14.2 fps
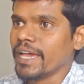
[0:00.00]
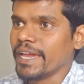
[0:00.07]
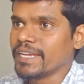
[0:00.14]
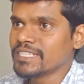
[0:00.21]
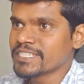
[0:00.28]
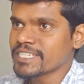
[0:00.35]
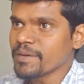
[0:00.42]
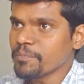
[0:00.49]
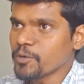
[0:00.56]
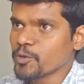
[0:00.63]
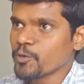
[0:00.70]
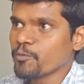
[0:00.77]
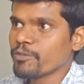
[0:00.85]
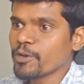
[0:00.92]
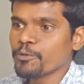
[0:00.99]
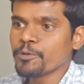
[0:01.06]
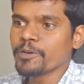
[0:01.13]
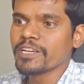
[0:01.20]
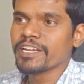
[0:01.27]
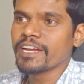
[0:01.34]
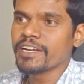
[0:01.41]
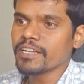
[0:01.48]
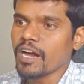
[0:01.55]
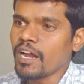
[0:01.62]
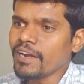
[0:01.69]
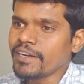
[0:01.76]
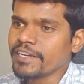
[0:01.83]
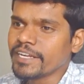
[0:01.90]
In step 2, we have to create
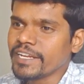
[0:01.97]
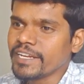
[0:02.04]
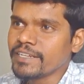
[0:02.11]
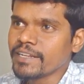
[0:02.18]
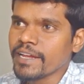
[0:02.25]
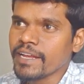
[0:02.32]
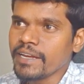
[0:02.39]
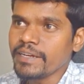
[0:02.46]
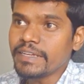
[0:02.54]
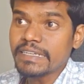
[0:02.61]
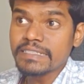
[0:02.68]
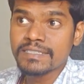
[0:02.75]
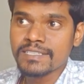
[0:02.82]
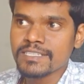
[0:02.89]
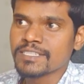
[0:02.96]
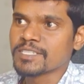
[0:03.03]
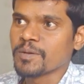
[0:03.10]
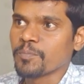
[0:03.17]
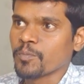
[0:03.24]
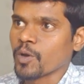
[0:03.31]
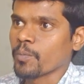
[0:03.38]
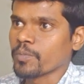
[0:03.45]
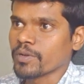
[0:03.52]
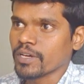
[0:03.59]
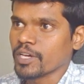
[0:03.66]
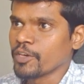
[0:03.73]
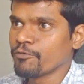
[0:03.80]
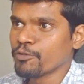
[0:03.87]
a detailed system
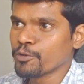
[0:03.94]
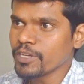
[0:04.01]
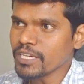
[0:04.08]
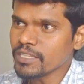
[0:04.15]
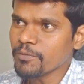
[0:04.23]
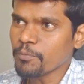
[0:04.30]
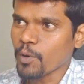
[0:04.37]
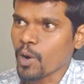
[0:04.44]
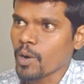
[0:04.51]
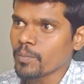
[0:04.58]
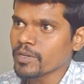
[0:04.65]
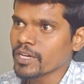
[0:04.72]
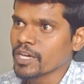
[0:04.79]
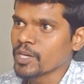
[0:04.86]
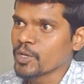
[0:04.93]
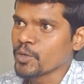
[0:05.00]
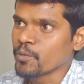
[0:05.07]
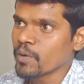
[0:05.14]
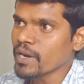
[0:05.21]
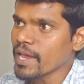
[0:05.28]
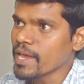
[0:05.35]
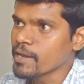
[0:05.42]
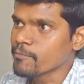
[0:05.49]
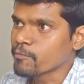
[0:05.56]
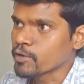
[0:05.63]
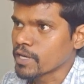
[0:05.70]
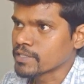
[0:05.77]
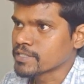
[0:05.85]
prompt. If you read the prompt, you are a
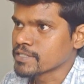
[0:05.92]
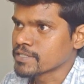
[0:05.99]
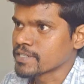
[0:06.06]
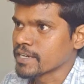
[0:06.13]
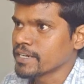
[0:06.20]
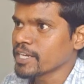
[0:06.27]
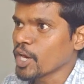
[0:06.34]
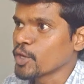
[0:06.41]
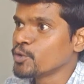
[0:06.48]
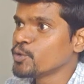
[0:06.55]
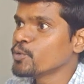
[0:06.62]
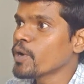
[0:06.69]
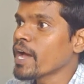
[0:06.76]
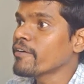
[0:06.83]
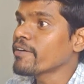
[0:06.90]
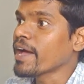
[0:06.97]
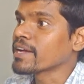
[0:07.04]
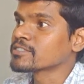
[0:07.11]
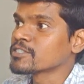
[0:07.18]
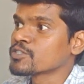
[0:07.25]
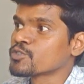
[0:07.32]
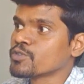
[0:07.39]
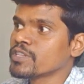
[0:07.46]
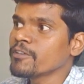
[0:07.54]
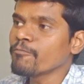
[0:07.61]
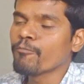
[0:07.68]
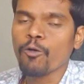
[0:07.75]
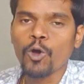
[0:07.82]
helpful assistant. You have access to
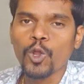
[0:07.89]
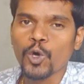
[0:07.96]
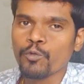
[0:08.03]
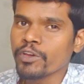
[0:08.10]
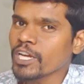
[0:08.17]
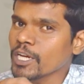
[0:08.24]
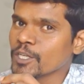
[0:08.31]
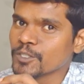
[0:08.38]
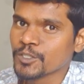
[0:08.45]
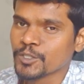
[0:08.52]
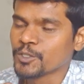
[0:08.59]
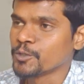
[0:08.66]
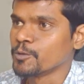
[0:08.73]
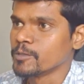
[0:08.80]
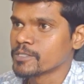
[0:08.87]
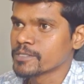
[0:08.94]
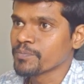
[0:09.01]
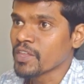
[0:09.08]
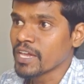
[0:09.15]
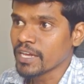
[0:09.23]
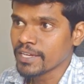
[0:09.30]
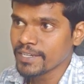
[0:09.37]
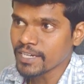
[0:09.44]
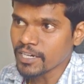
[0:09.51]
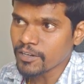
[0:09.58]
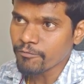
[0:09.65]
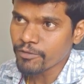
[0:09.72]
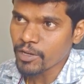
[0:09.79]
the following tools.
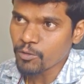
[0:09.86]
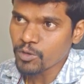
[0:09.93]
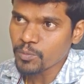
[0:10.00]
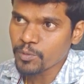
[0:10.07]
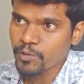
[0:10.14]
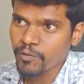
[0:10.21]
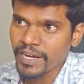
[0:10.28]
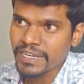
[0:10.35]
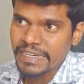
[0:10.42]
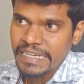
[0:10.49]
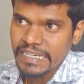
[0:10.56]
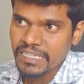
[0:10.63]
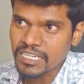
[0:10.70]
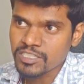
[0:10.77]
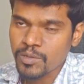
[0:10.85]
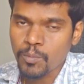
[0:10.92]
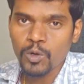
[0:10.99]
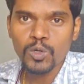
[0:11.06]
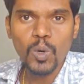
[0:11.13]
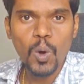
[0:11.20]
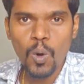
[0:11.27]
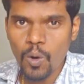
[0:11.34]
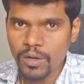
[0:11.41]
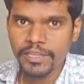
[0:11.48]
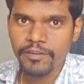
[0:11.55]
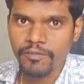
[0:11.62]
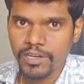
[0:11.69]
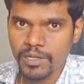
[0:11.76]
Here we have to provide details about
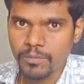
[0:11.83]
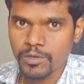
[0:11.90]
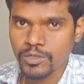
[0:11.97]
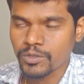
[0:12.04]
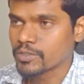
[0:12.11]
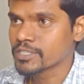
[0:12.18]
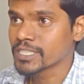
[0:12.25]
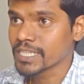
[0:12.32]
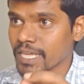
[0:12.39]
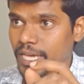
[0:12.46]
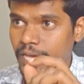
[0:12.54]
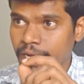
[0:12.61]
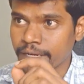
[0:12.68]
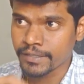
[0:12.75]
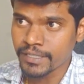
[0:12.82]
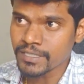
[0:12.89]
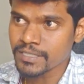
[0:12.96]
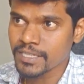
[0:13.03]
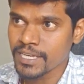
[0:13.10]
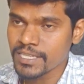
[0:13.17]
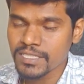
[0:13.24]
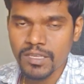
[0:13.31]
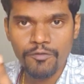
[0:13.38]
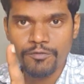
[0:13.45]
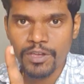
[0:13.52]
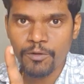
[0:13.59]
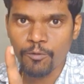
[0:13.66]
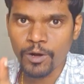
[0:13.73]
all the available tools. In this case,
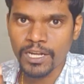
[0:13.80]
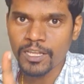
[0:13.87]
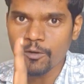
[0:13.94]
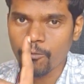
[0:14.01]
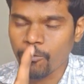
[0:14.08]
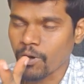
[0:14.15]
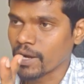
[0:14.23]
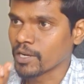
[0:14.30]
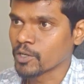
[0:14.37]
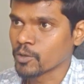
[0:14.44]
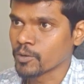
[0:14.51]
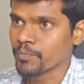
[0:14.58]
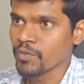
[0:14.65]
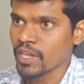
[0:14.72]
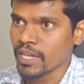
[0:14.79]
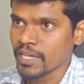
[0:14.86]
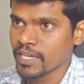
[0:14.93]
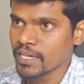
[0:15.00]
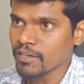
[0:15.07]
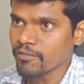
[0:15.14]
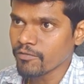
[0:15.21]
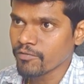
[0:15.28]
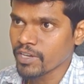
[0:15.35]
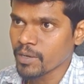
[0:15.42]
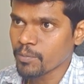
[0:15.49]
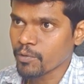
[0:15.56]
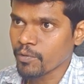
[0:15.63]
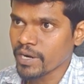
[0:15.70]
we have only one tool. Here
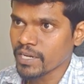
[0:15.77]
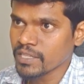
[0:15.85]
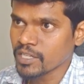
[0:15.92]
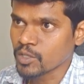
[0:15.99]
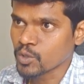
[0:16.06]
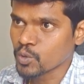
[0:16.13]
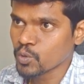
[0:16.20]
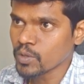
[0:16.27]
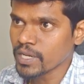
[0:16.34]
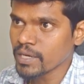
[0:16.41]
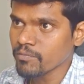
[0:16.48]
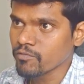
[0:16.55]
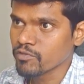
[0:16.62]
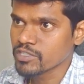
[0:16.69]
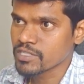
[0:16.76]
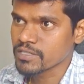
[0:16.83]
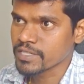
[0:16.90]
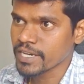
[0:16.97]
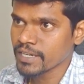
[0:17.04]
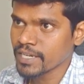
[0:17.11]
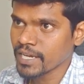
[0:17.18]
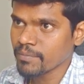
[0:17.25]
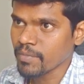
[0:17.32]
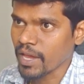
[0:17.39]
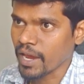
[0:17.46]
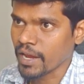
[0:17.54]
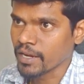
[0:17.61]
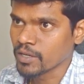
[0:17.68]
we are providing the tool name, which is
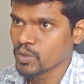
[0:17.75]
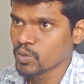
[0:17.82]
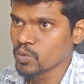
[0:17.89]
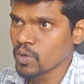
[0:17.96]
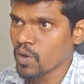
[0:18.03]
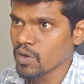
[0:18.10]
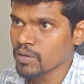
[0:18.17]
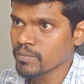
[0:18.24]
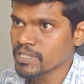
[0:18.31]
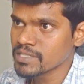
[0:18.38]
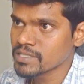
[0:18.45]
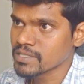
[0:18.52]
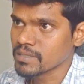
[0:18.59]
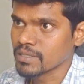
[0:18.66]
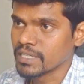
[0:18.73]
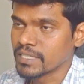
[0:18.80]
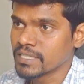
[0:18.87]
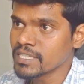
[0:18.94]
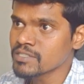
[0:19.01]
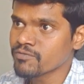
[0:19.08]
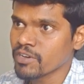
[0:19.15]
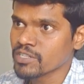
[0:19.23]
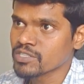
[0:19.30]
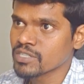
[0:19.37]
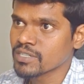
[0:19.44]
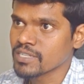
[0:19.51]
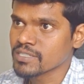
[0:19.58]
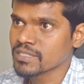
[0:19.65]
getTime, and tool arguments. This
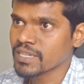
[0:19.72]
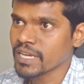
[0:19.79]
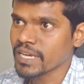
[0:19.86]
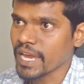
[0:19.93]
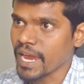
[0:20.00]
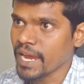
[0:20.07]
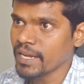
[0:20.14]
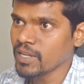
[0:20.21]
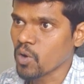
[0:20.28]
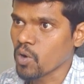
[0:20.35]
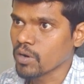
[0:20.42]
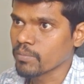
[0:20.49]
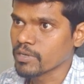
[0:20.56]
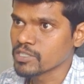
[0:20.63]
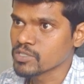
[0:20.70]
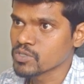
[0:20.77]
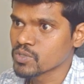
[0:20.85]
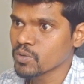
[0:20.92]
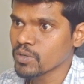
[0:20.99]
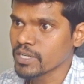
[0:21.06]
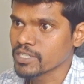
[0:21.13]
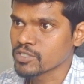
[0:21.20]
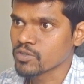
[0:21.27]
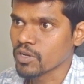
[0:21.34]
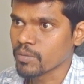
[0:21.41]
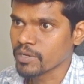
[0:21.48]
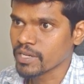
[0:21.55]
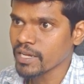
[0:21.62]
function doesn't take any arguments, so it's
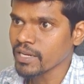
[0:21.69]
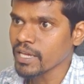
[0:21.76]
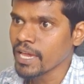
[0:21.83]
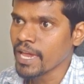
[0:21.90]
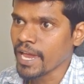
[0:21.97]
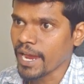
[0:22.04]
going to be none.